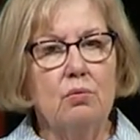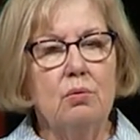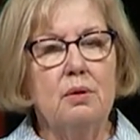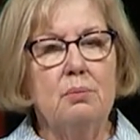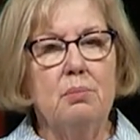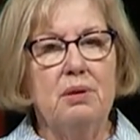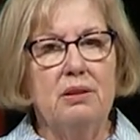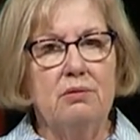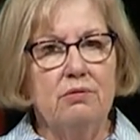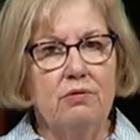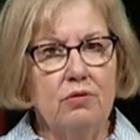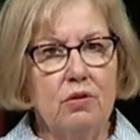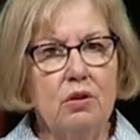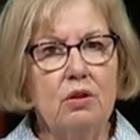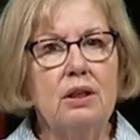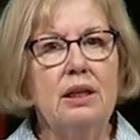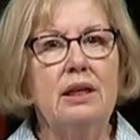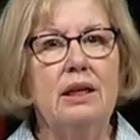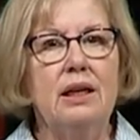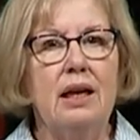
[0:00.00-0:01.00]
would be
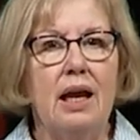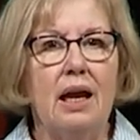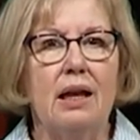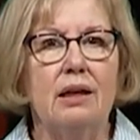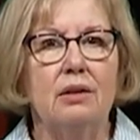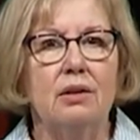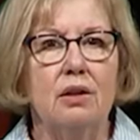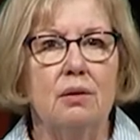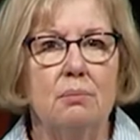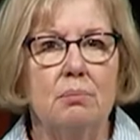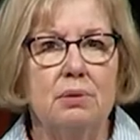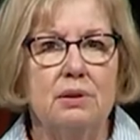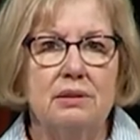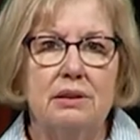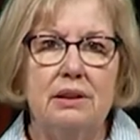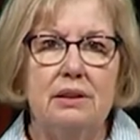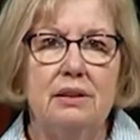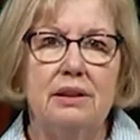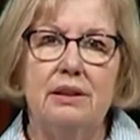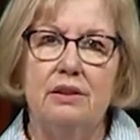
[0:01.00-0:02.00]
fully and
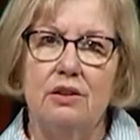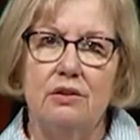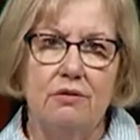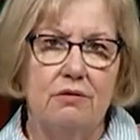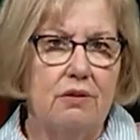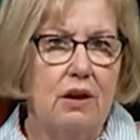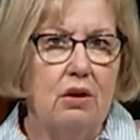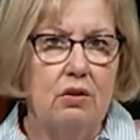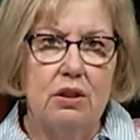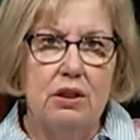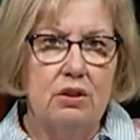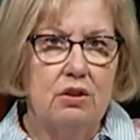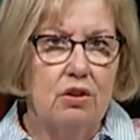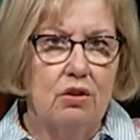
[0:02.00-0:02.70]
completely devoted